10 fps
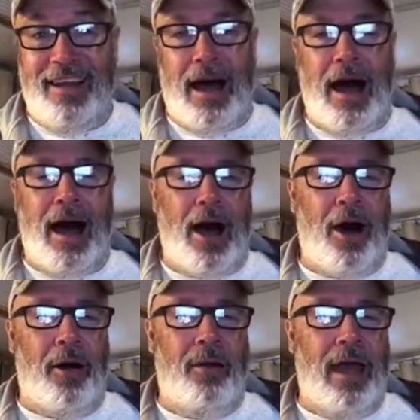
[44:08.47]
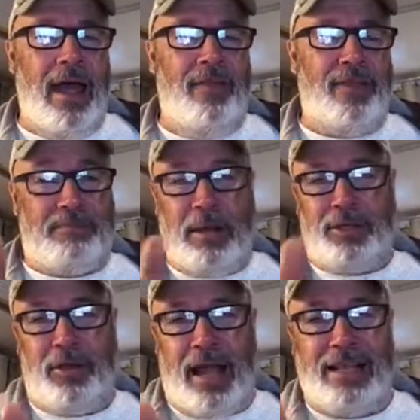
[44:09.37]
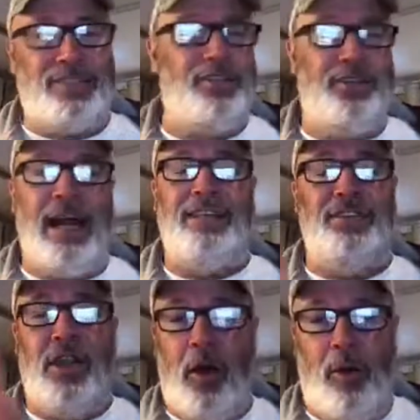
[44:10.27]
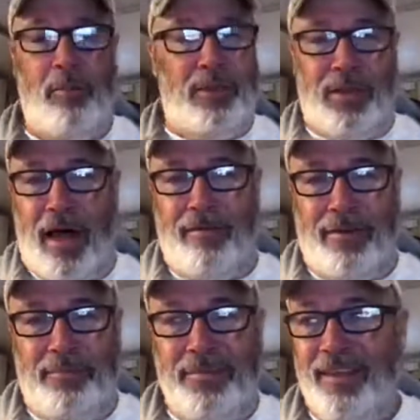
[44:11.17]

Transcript: And the special guest, you guys know him, you love him.